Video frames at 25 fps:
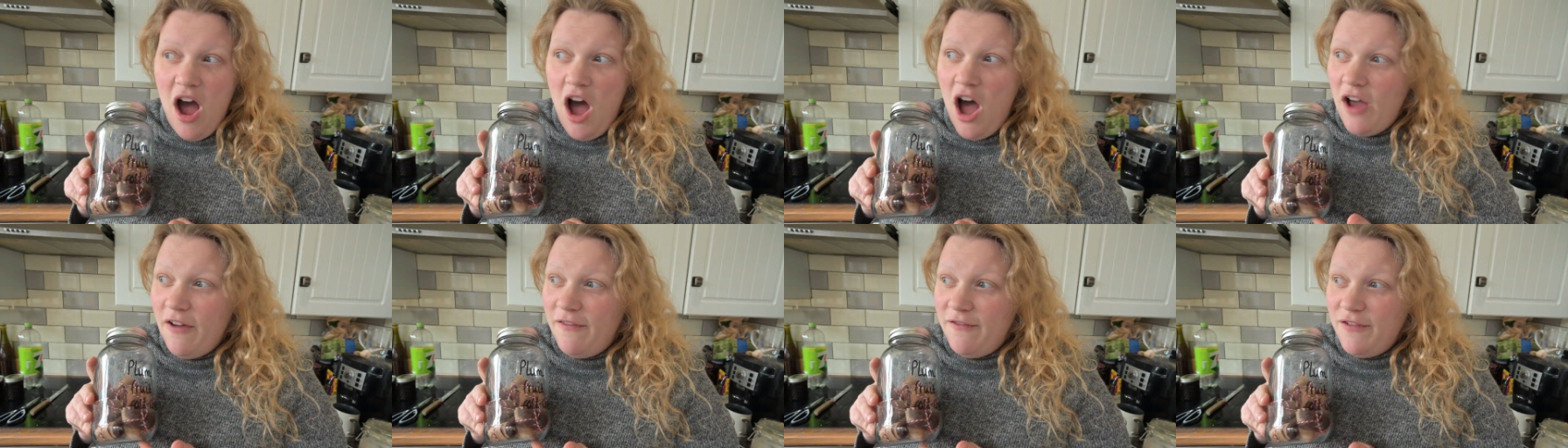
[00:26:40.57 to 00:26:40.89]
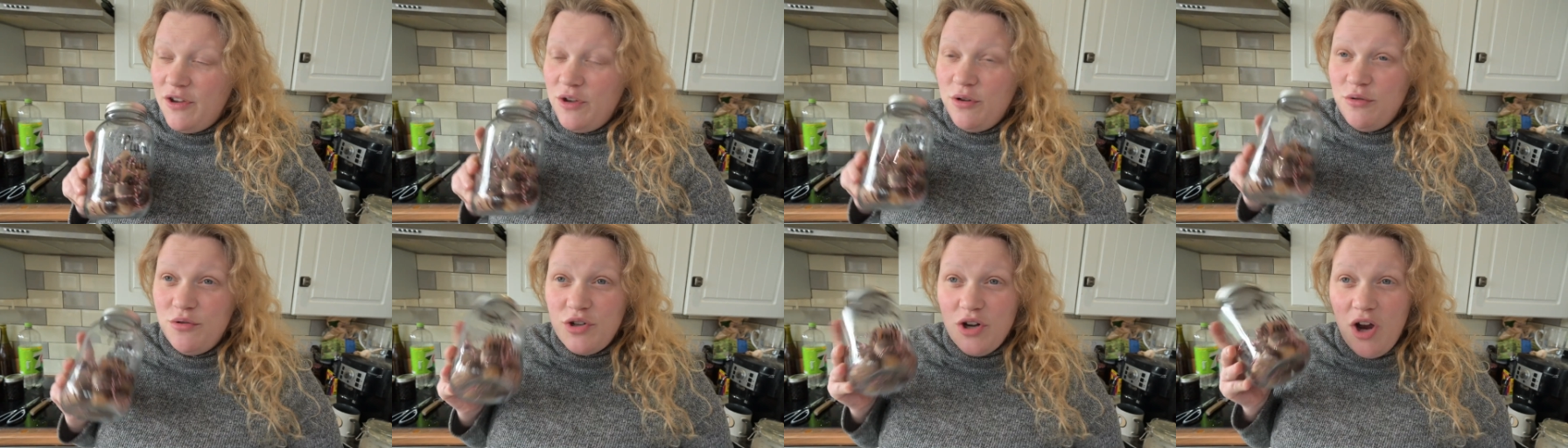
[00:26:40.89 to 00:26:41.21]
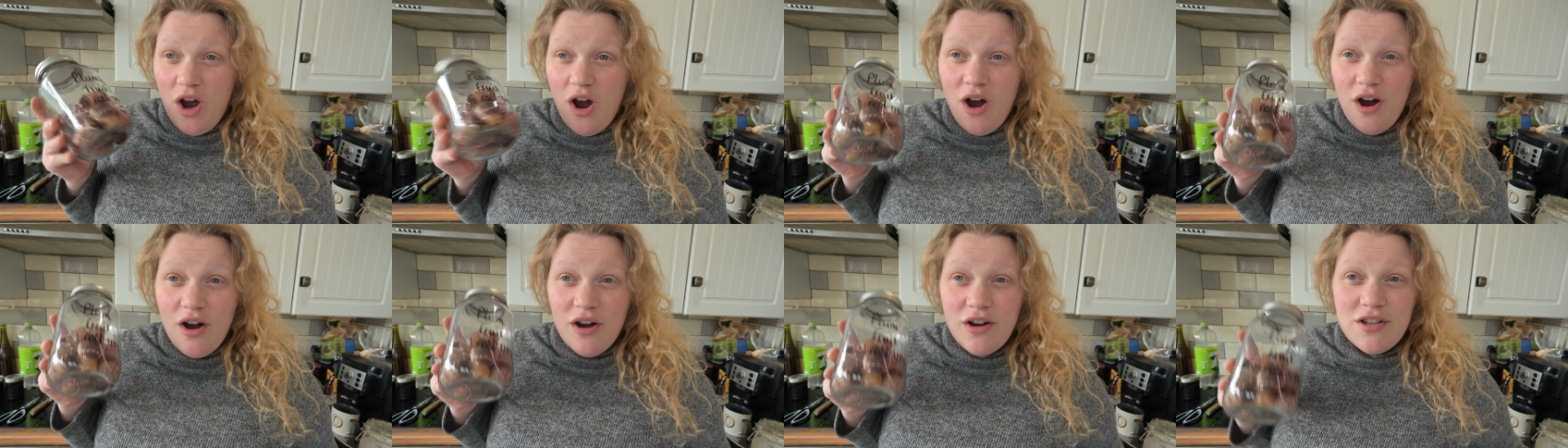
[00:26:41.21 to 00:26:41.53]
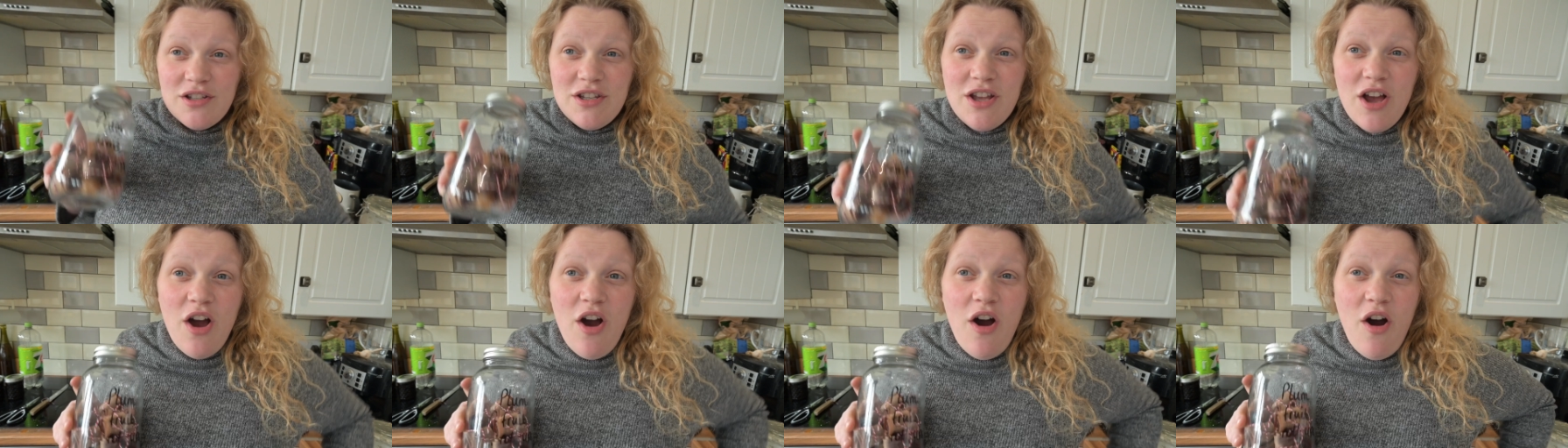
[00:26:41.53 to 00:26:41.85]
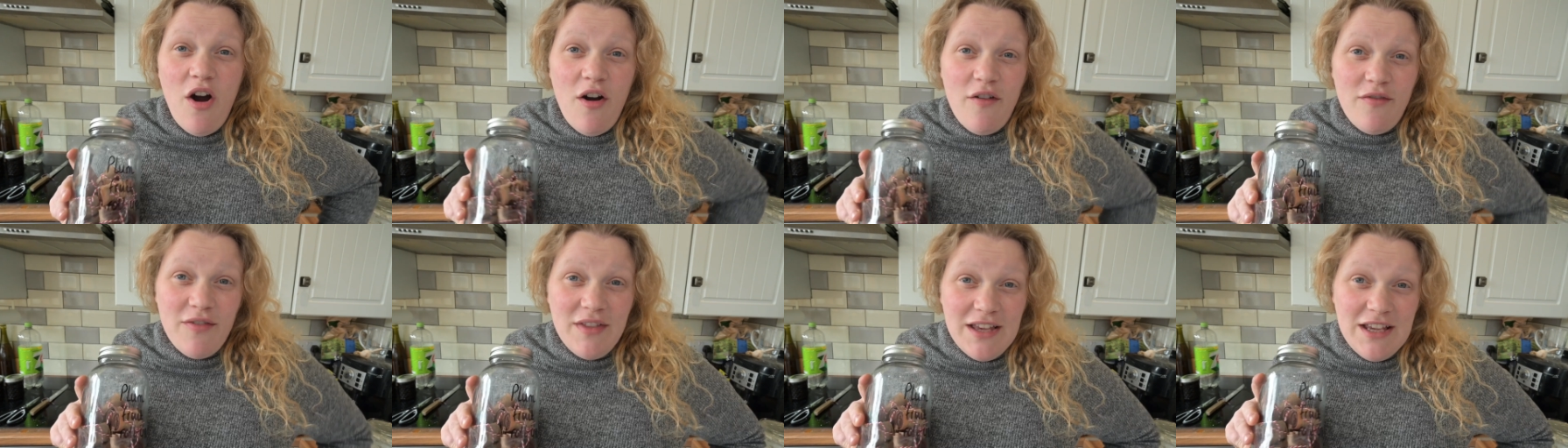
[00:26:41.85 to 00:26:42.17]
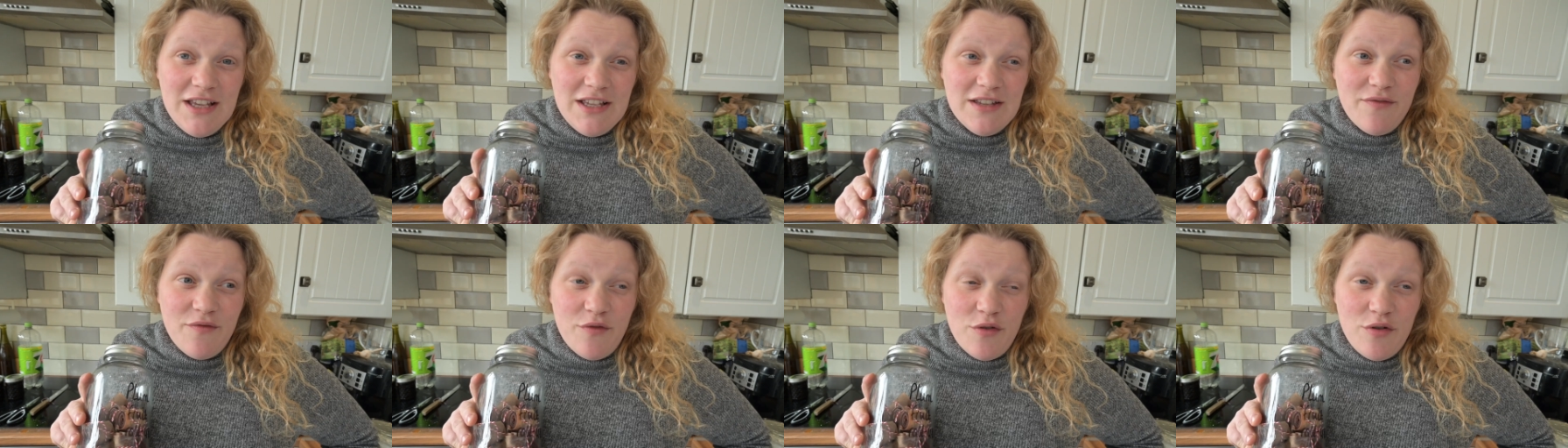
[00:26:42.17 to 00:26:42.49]
a few jars of
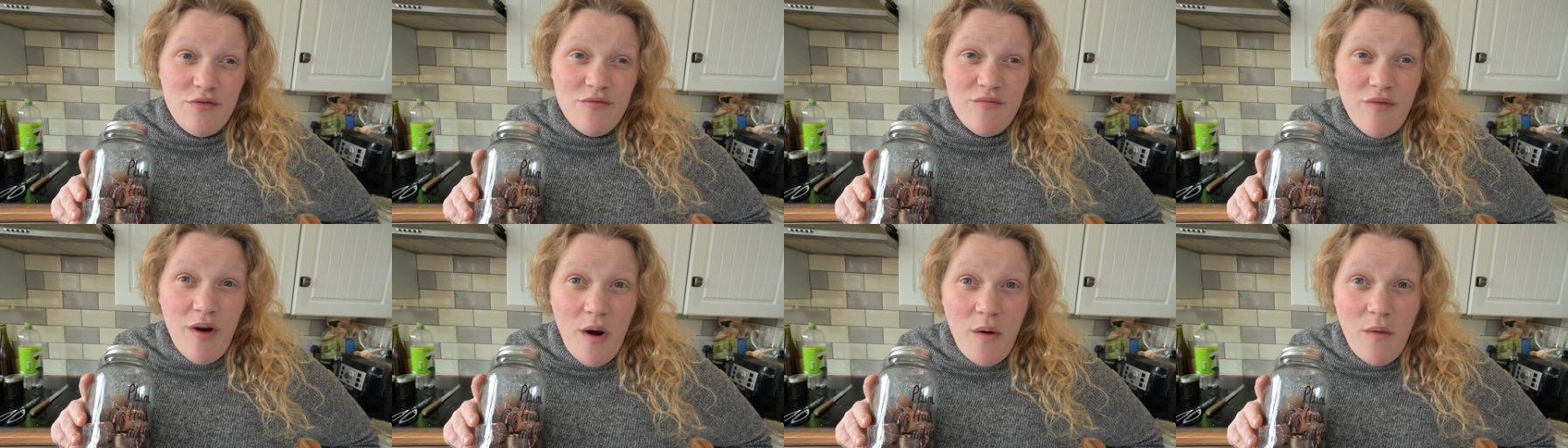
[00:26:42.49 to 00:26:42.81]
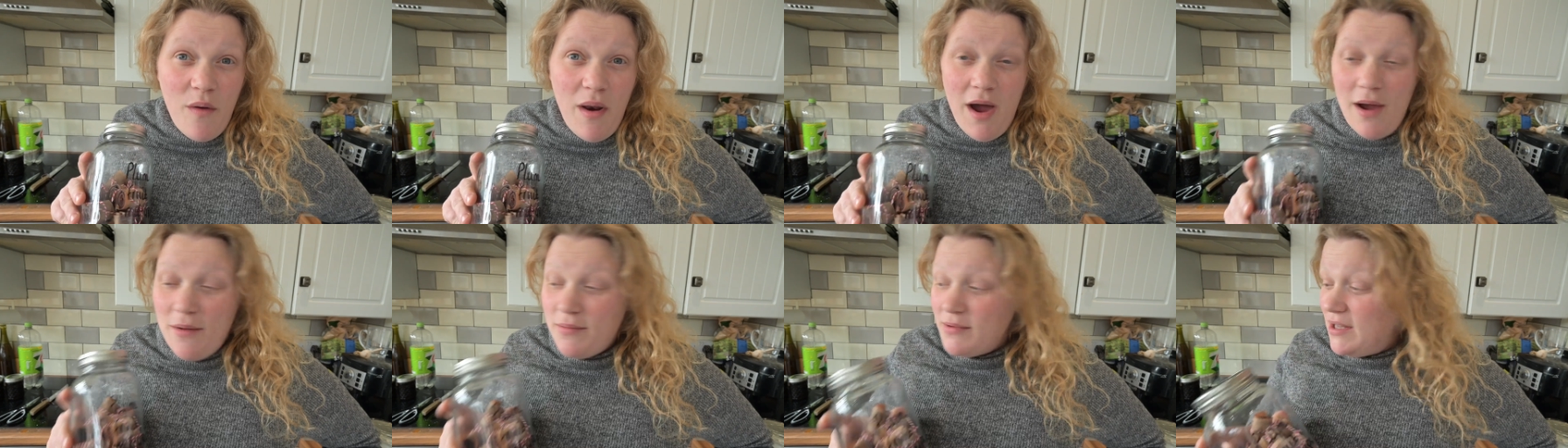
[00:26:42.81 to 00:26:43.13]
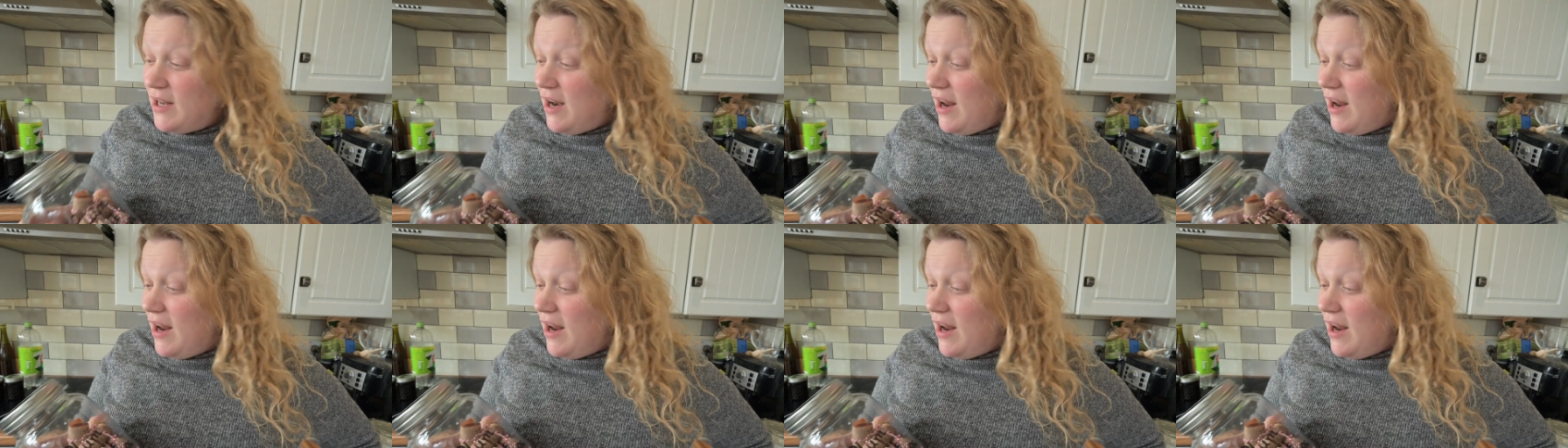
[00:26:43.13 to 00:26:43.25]
these fruit roll-ups,